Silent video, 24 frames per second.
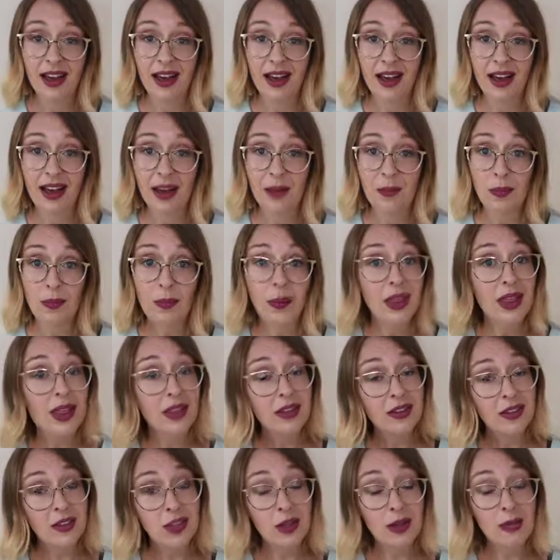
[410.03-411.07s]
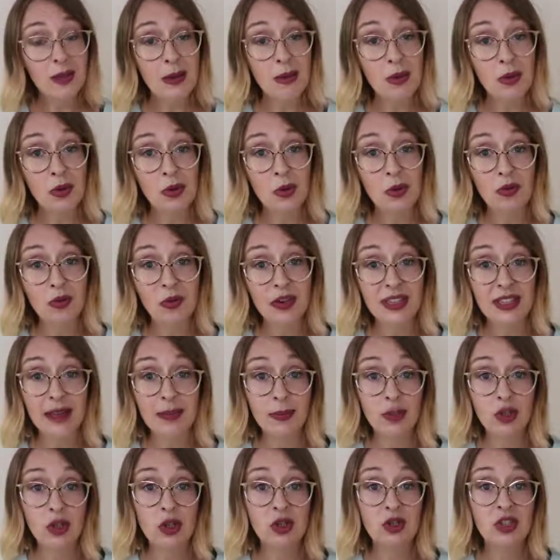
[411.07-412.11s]
Um, but then there's other people who, for
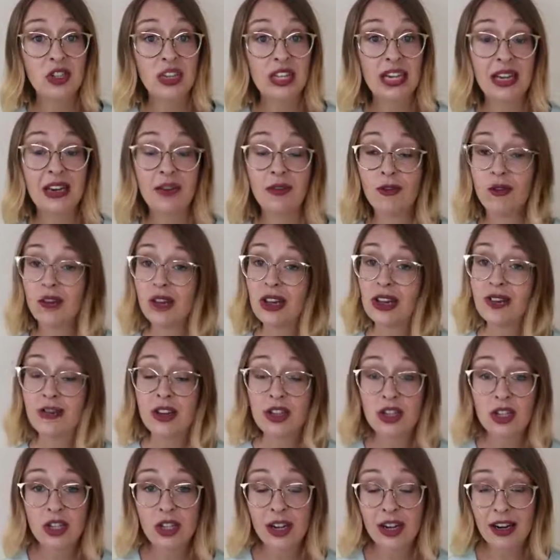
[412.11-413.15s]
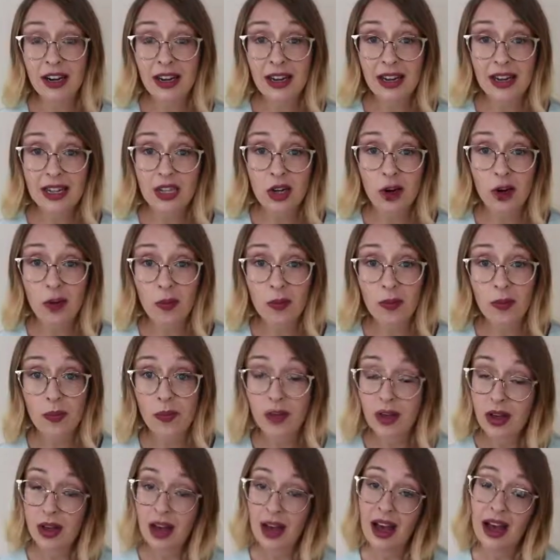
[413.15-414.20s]
example, choose to eat fully vegetarian at home
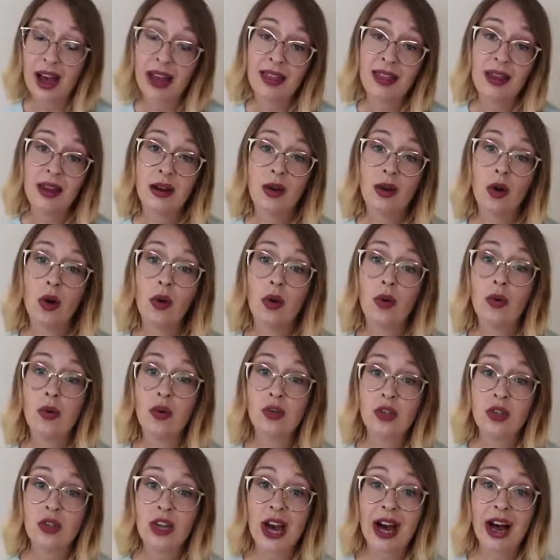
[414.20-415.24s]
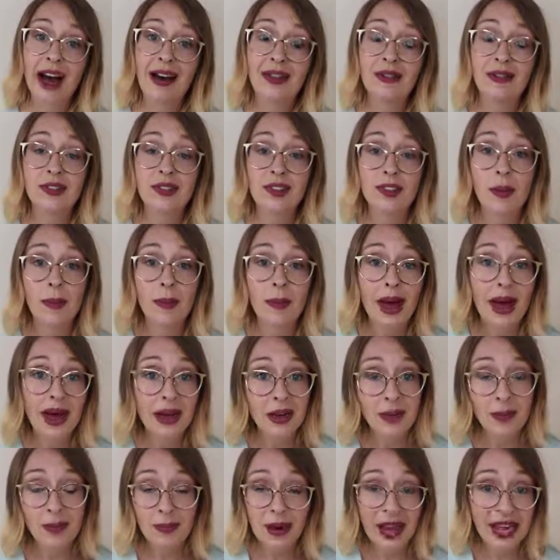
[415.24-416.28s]
and then go to have some
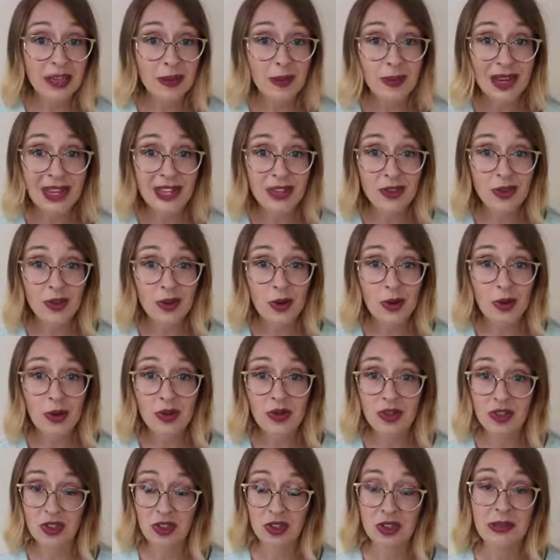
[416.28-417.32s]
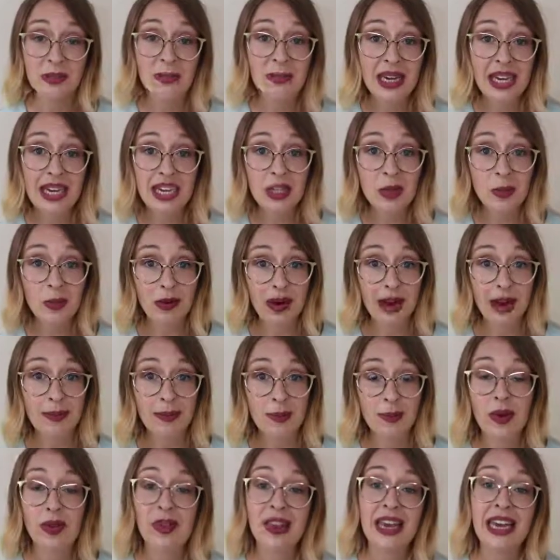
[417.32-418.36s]
plant-based foods such as meat
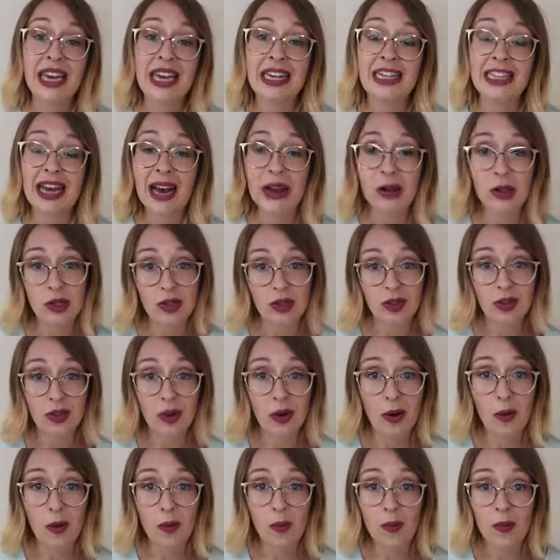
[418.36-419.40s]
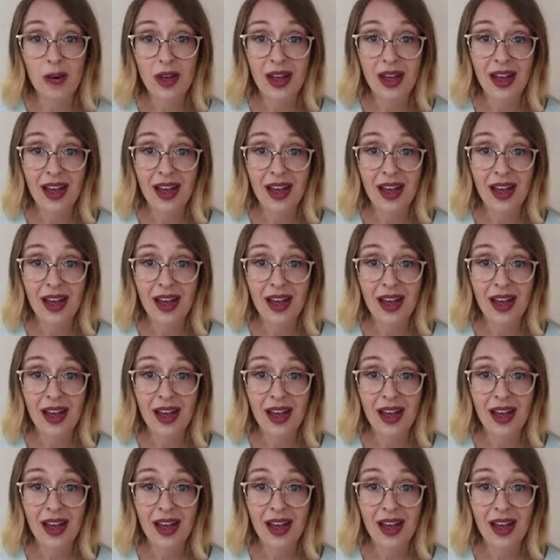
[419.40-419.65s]
perhaps when they eat out of the home.